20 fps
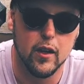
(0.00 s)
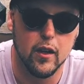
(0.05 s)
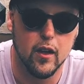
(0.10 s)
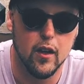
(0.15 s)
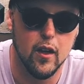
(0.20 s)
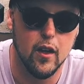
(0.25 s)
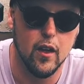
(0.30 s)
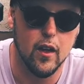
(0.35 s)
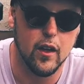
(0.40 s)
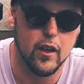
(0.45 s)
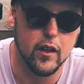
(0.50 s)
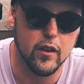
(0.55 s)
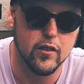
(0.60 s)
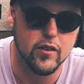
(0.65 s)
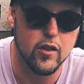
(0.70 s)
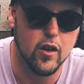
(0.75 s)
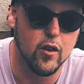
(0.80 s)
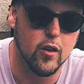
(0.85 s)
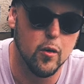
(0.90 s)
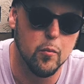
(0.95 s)
a like a
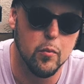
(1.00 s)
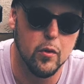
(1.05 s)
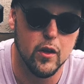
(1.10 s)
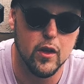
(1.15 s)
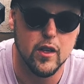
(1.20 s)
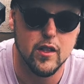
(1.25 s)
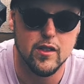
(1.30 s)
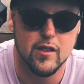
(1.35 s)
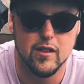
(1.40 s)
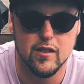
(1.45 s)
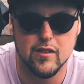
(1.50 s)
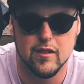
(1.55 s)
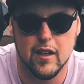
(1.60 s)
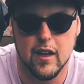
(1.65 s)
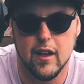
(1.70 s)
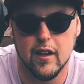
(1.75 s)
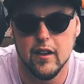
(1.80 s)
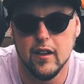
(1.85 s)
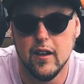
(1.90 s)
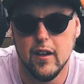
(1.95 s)
starter place, is
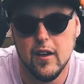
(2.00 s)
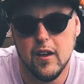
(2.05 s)
that